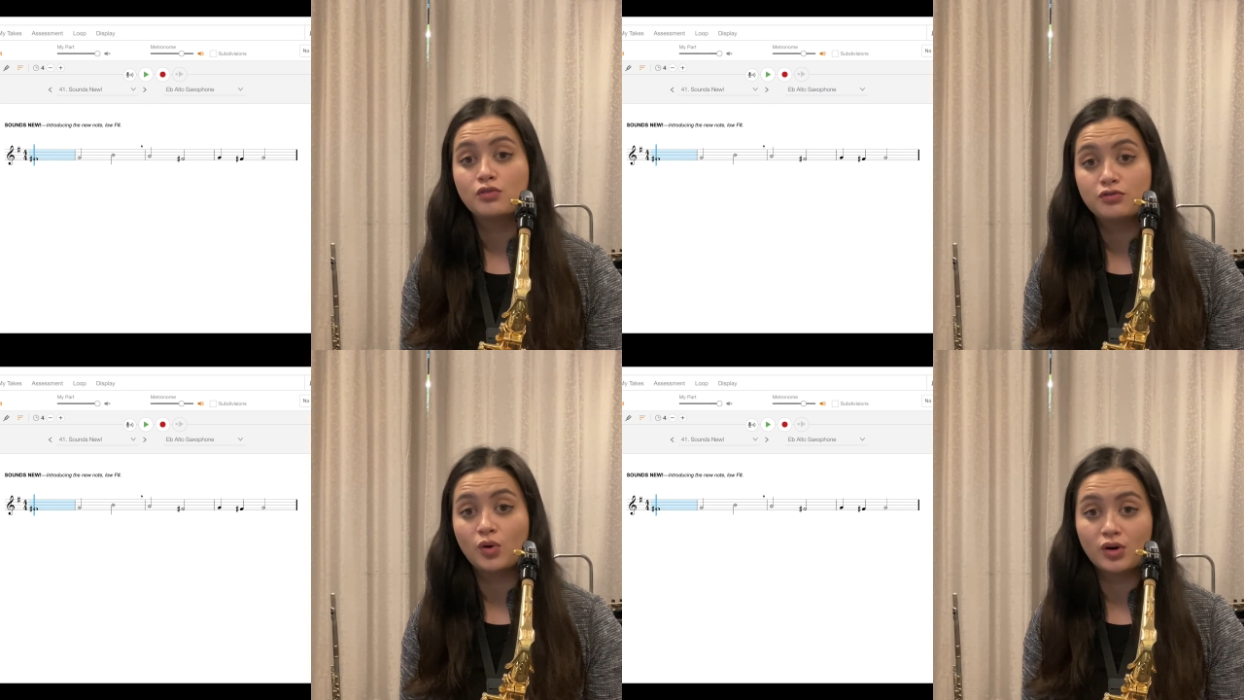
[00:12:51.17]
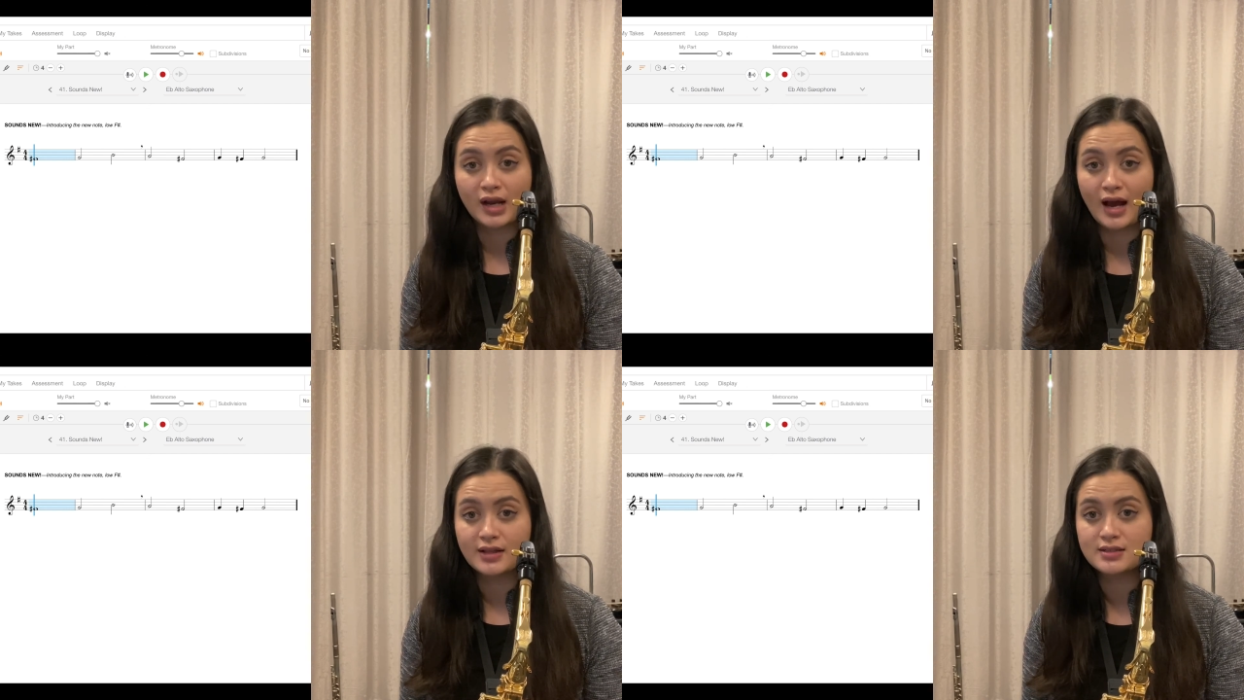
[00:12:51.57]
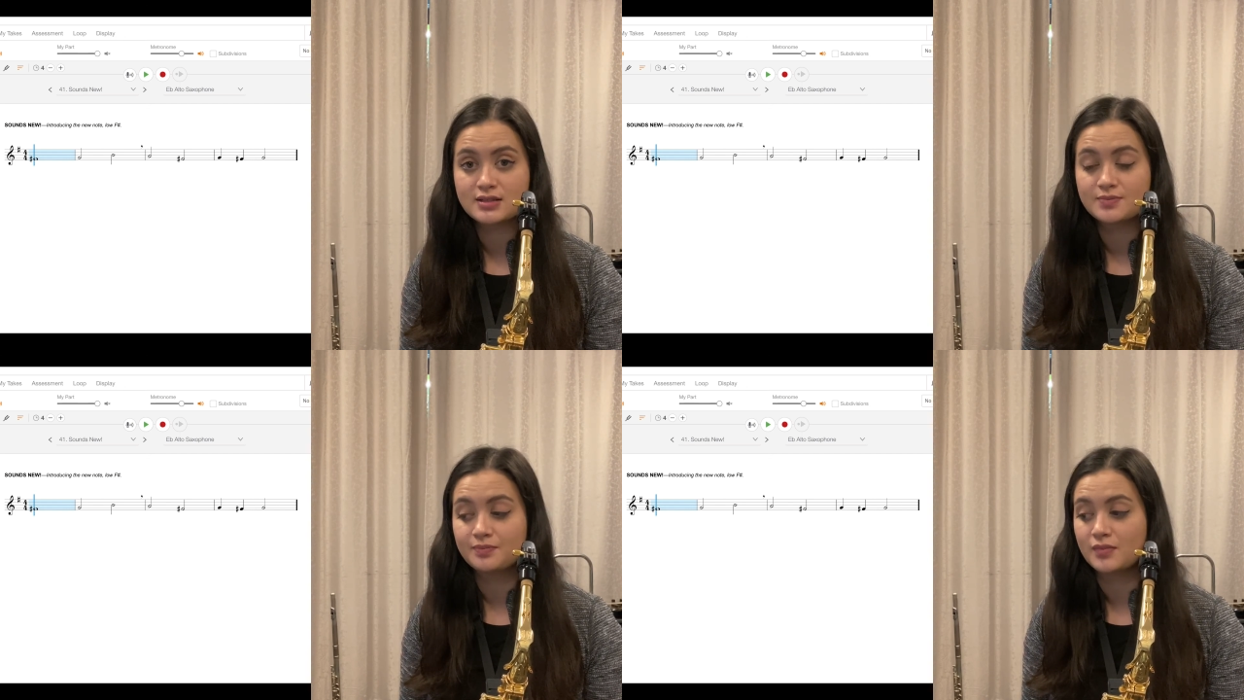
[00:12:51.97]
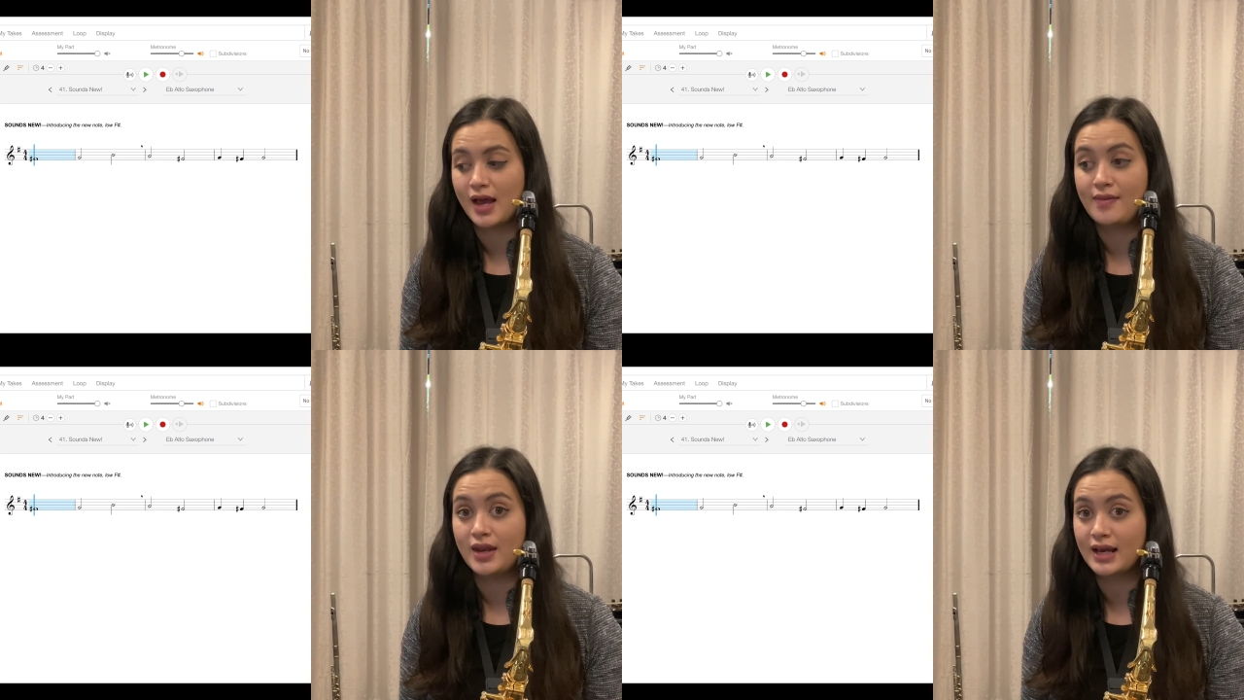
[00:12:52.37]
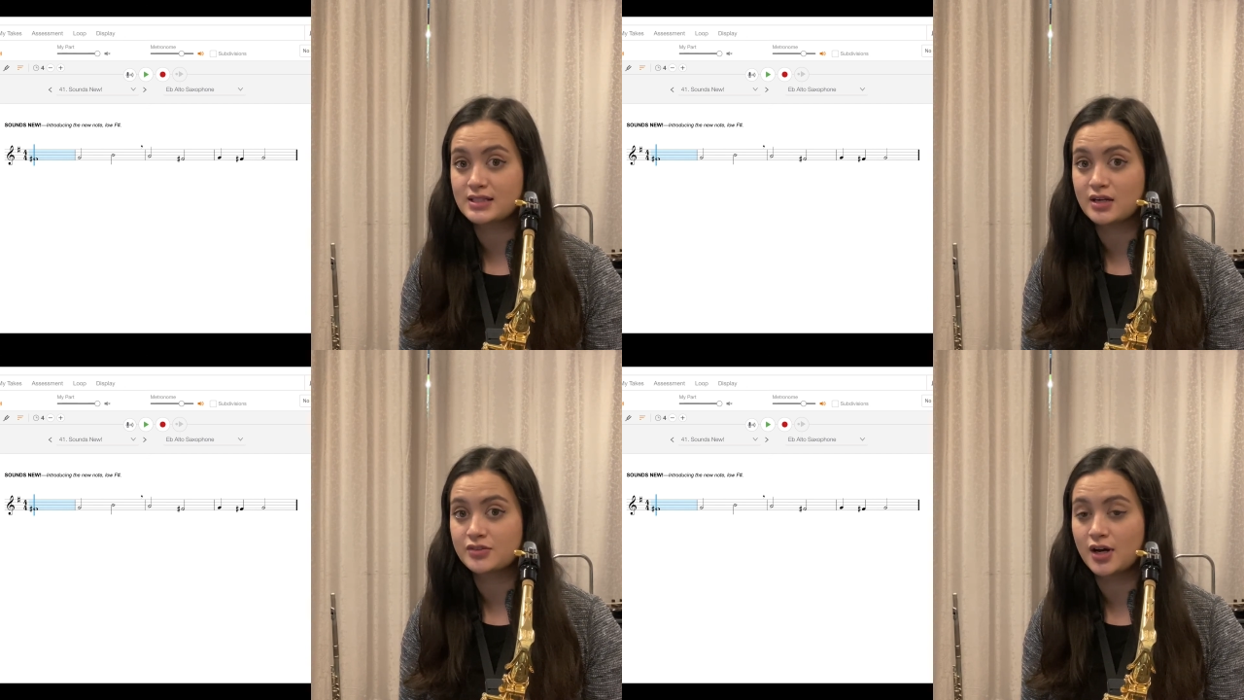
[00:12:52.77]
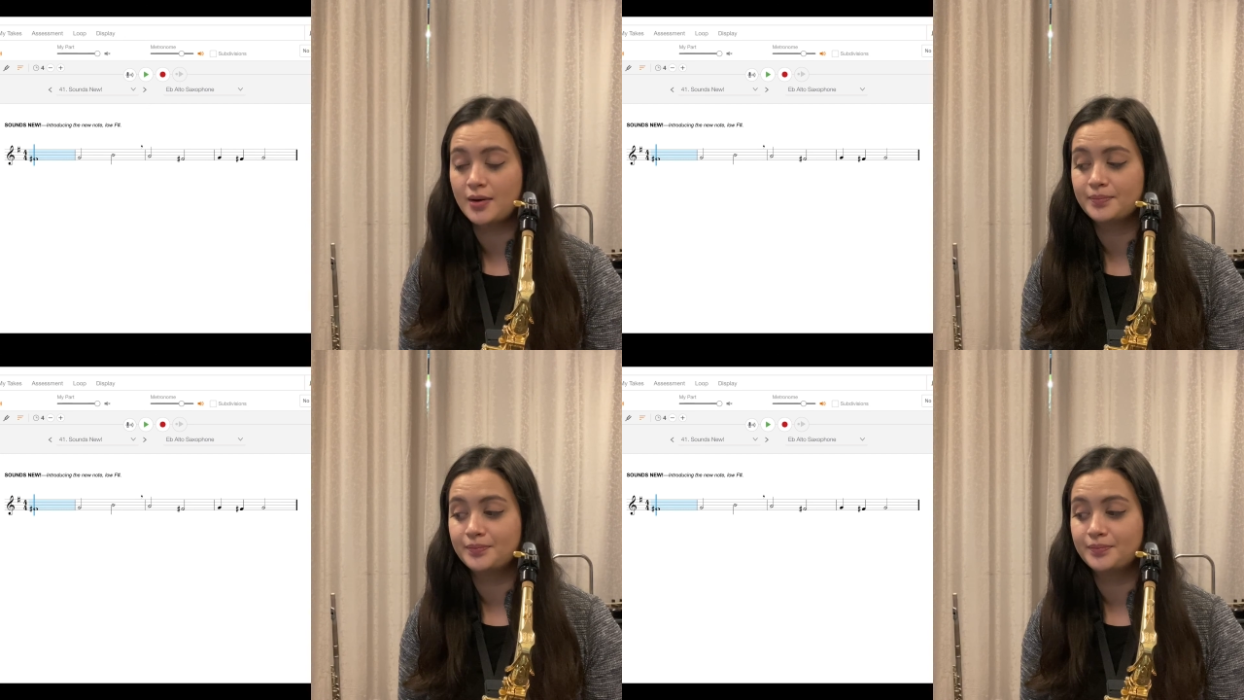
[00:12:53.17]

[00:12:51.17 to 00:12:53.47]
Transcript: 4 counts. And the next F sharp?